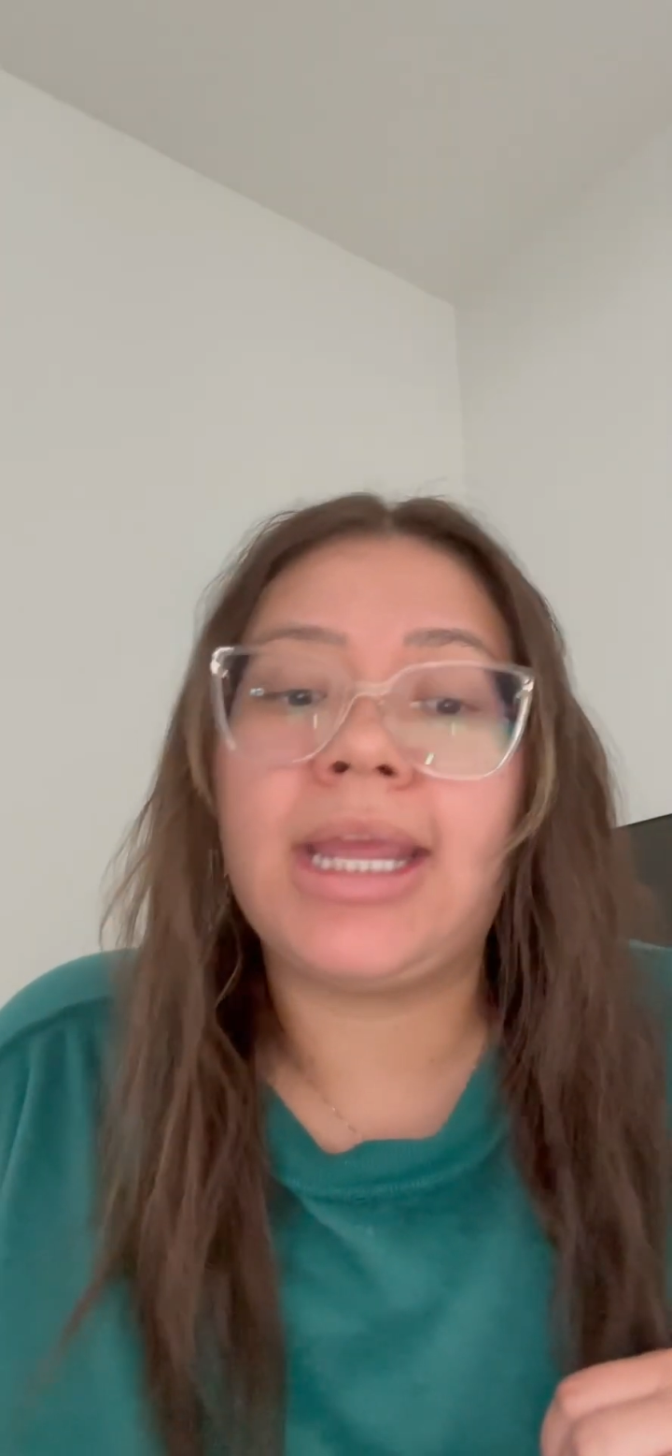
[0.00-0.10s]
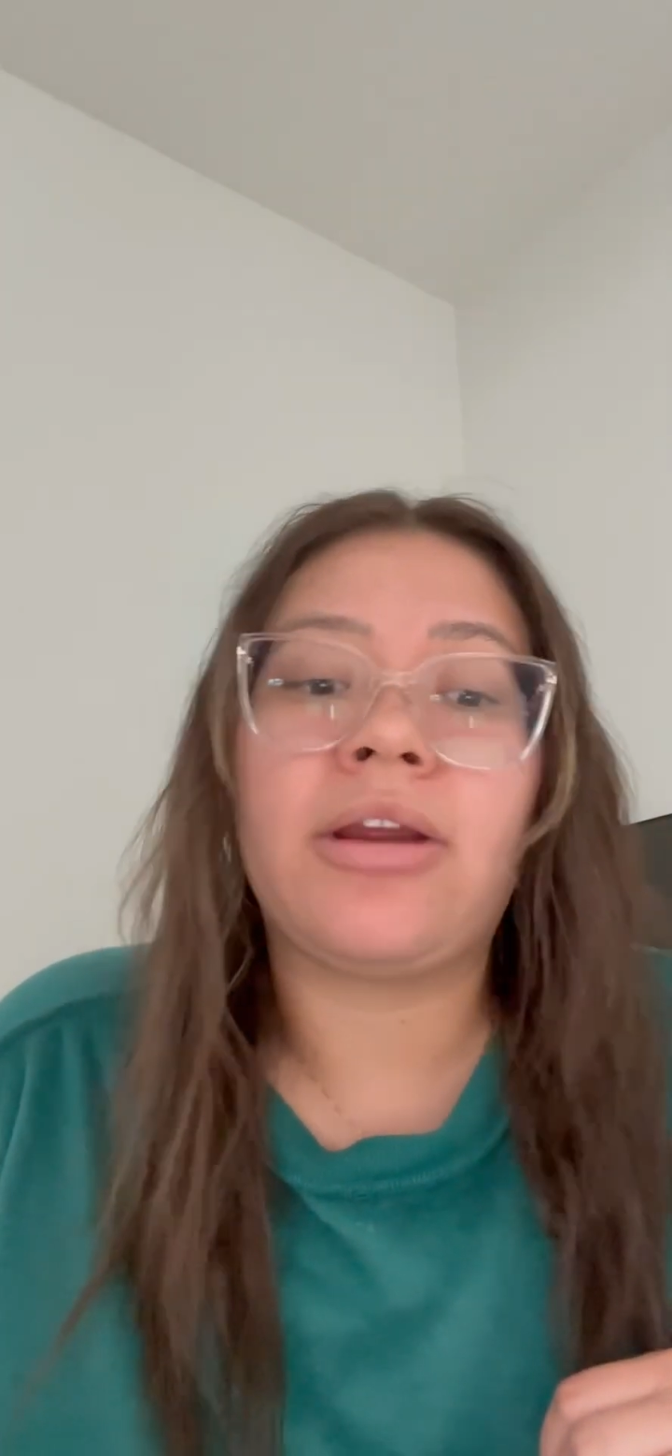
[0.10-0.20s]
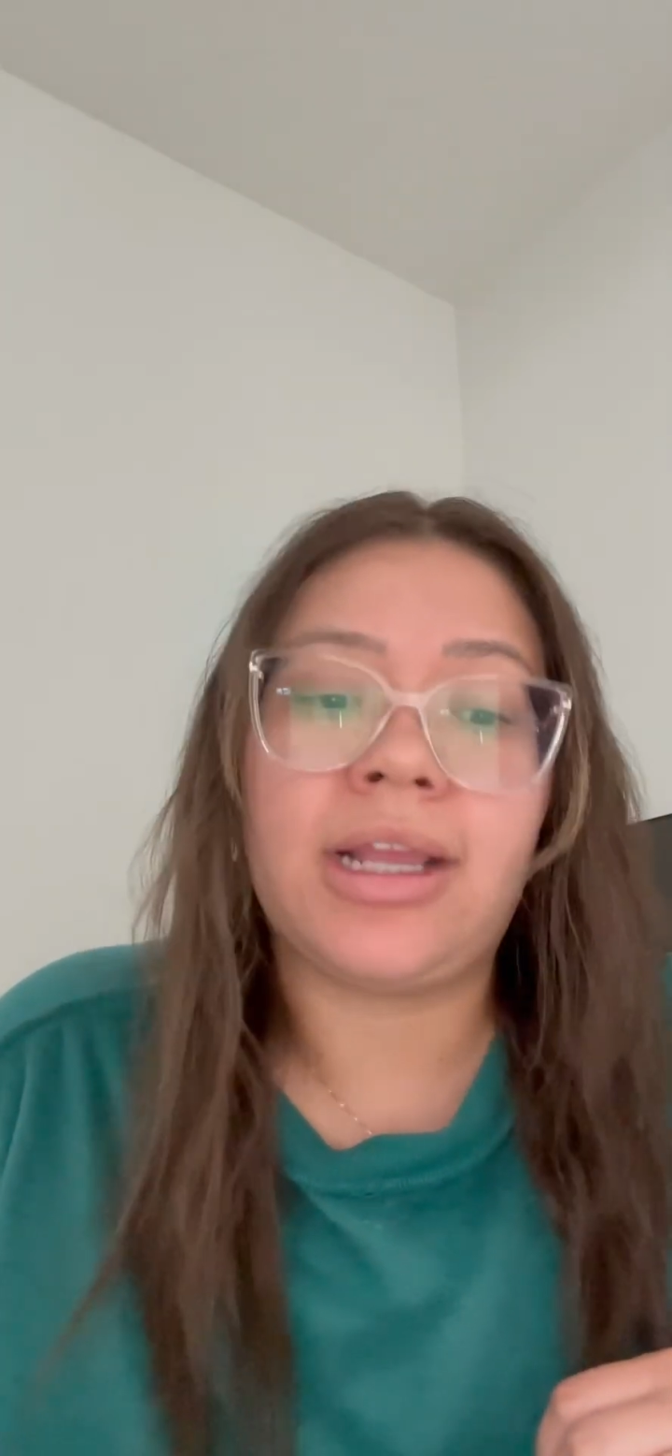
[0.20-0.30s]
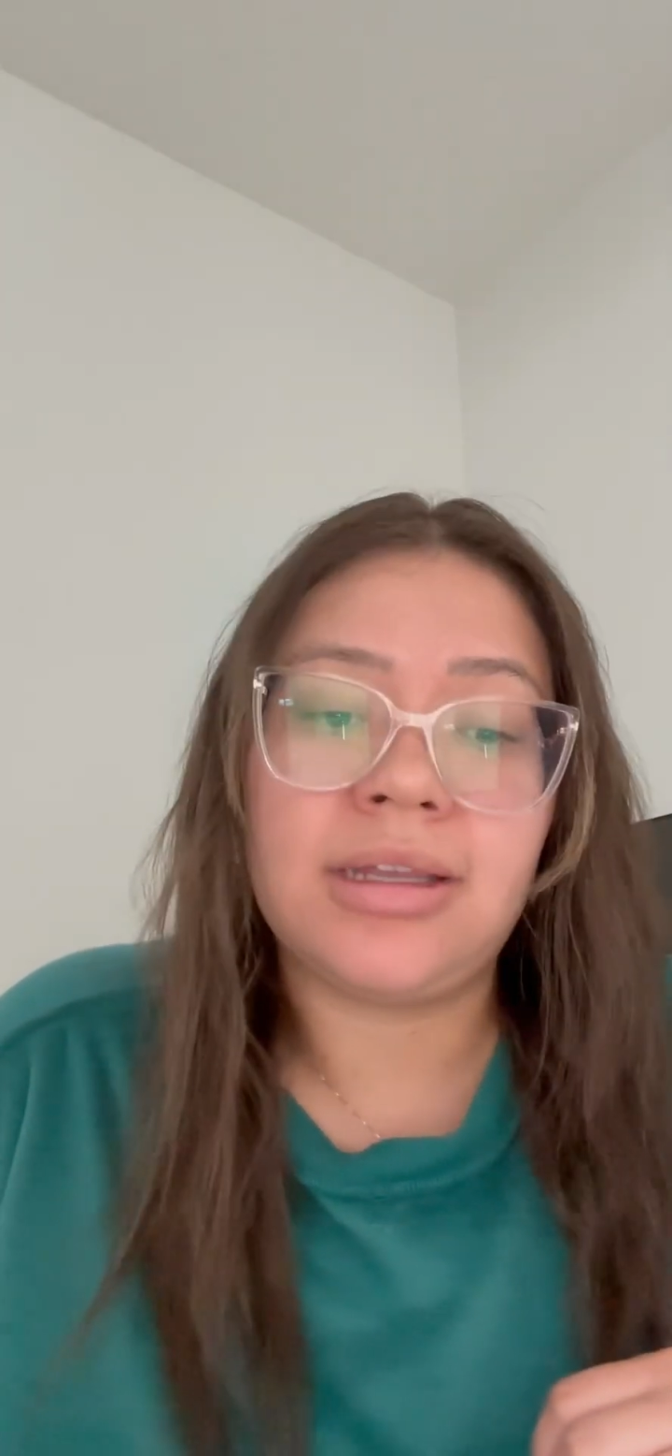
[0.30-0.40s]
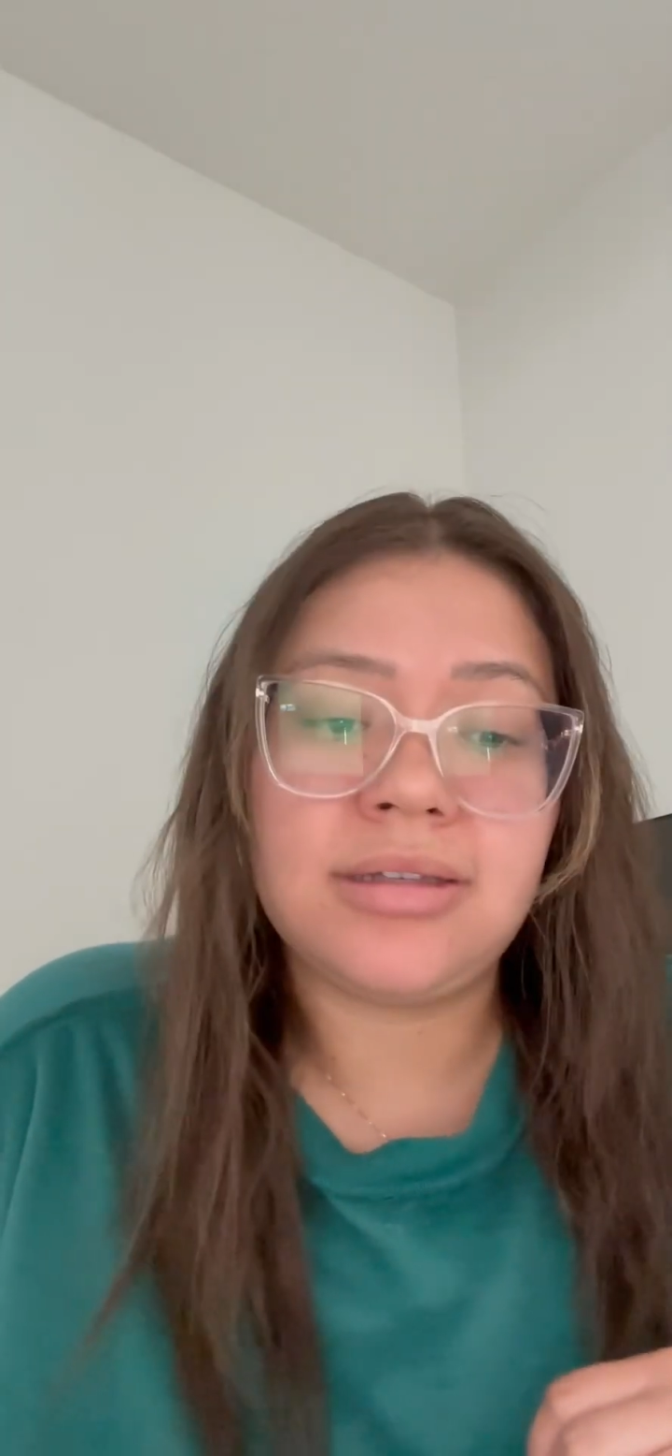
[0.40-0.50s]

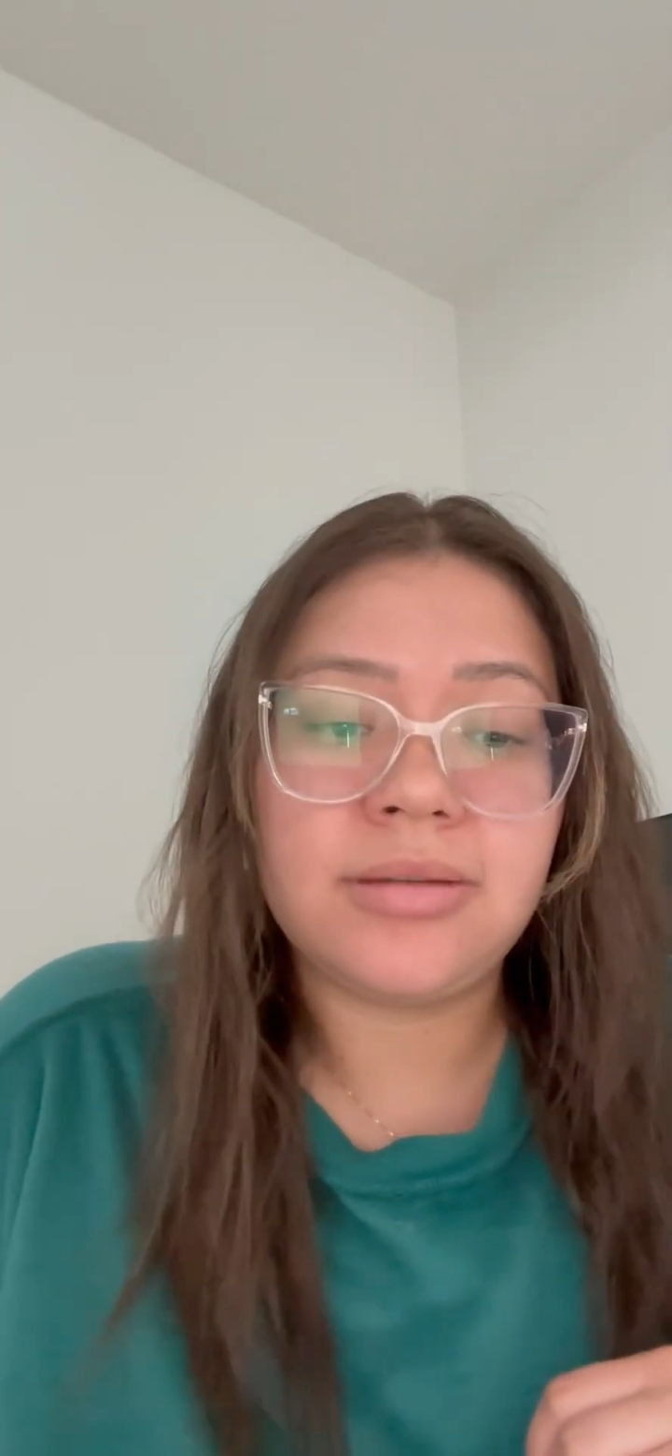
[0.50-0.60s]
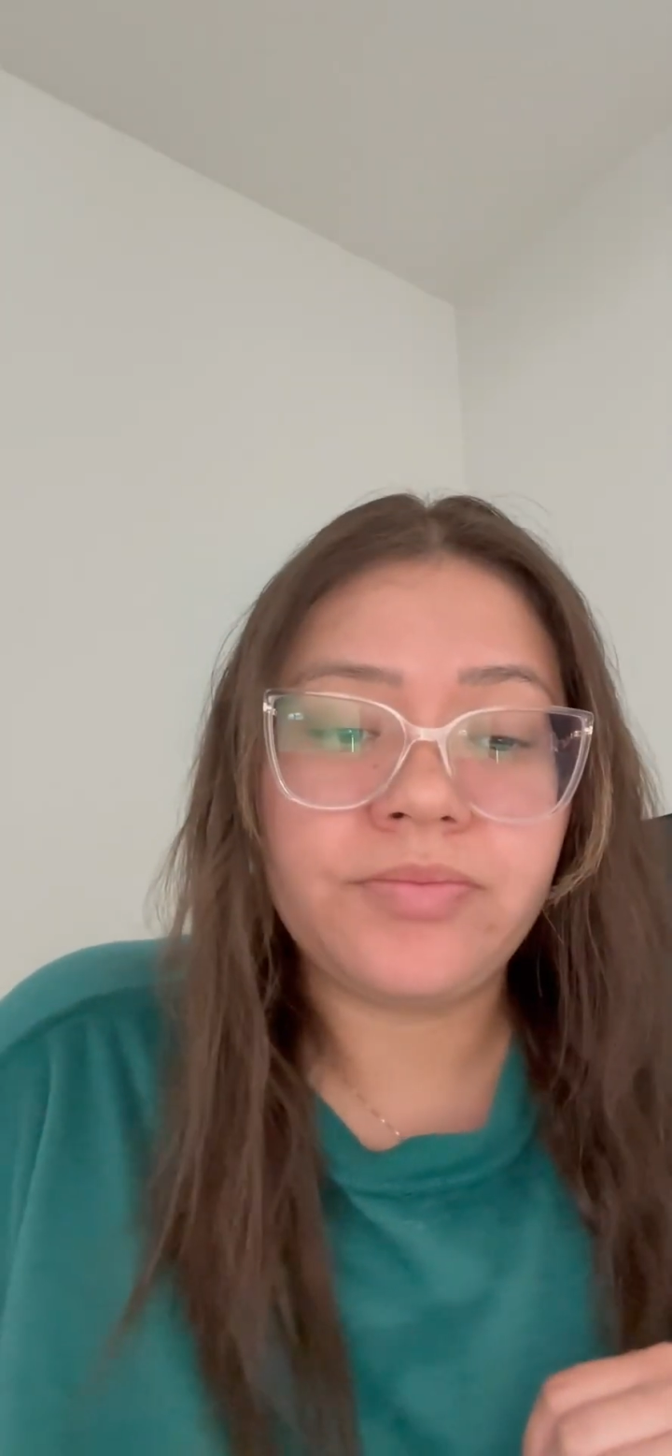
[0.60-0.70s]
areas.